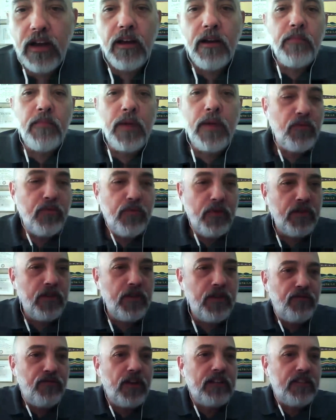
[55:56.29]
Maybe we want to
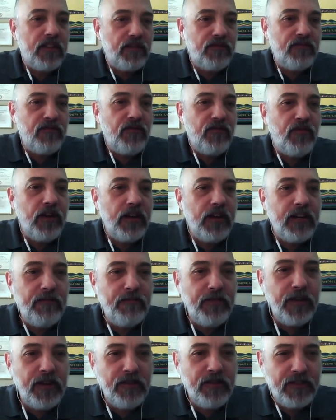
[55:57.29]
address it quickly
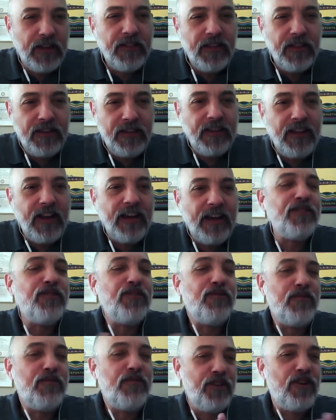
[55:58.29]
because I think it has to
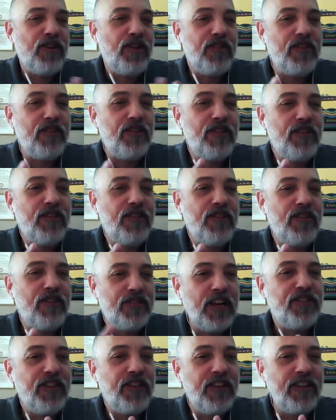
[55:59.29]
do with the
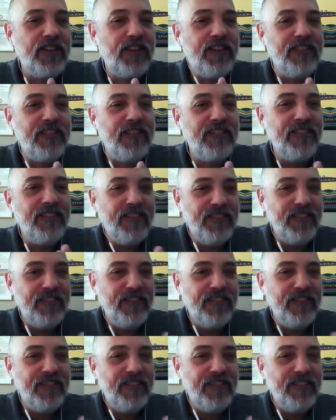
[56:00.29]
causation and